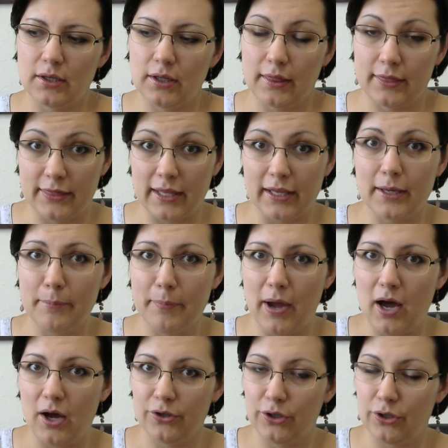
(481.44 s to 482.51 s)
think
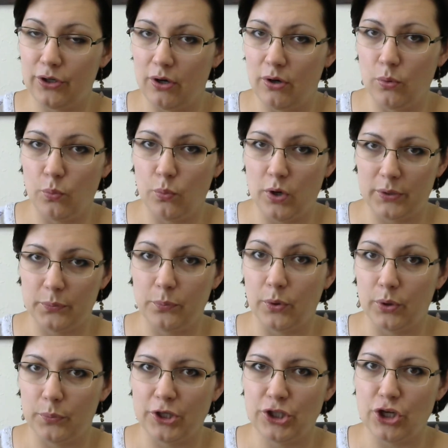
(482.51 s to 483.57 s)
about
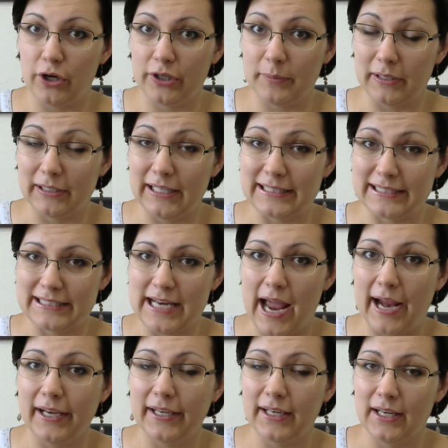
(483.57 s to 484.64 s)
what we talked about last
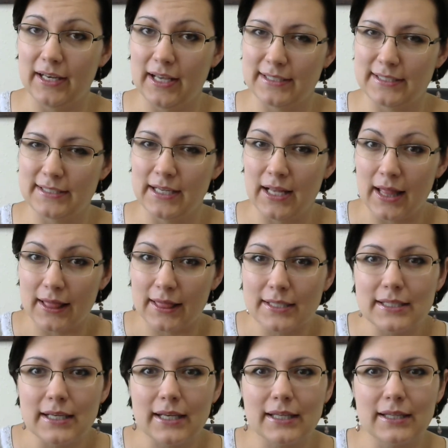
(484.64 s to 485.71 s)
night, and that's the
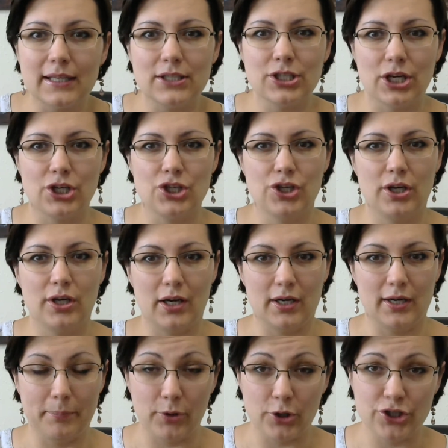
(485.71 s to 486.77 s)
setting the intention and
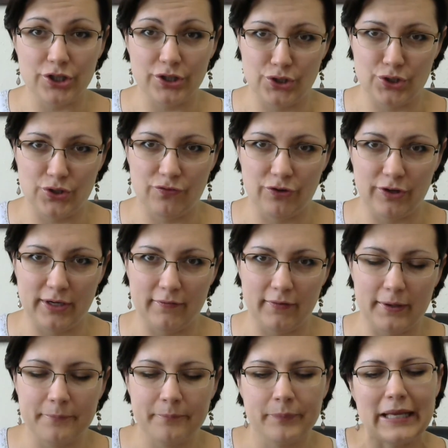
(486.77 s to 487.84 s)
the person that you're
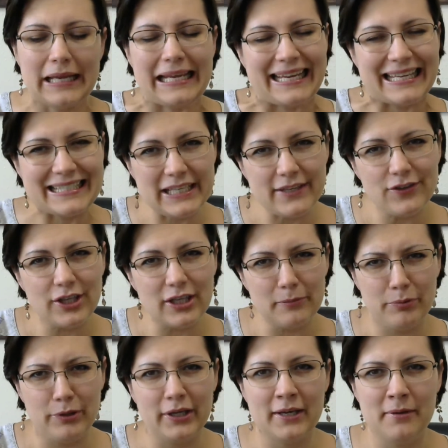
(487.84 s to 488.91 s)
forgiving, and see if you can
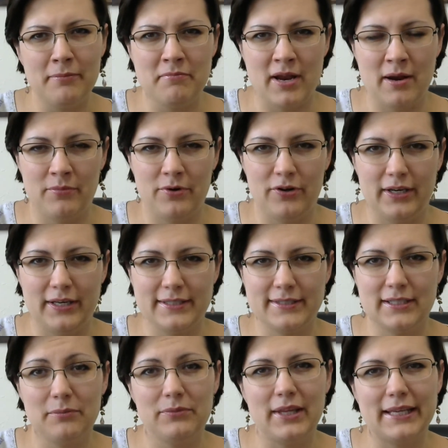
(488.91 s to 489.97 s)
pick a memory,
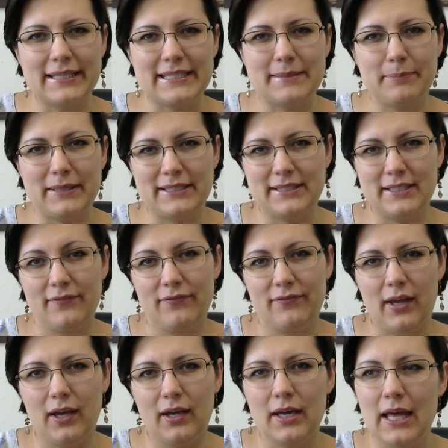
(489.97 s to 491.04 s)
something
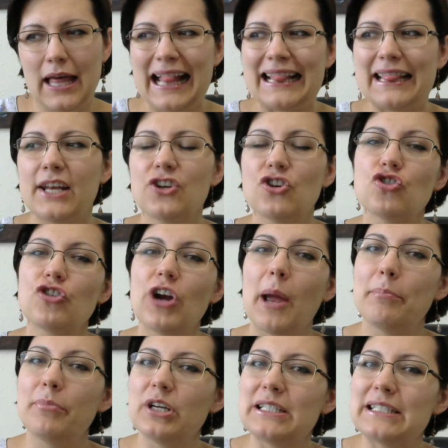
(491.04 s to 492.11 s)
specific that
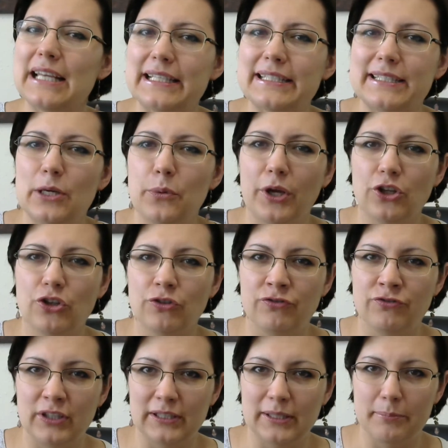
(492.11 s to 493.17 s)
represents the way you
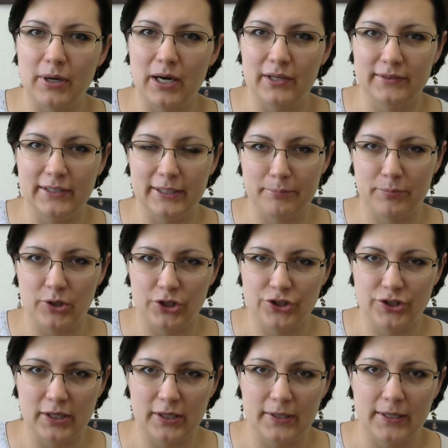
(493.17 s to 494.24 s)
feel about that
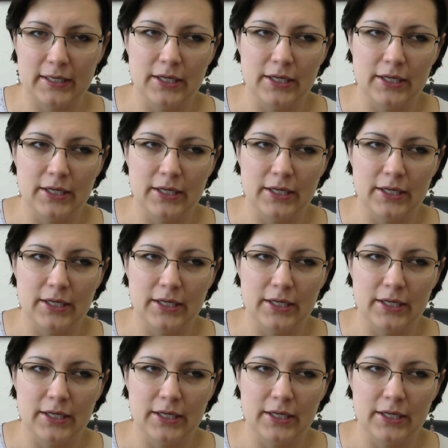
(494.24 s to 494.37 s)
person.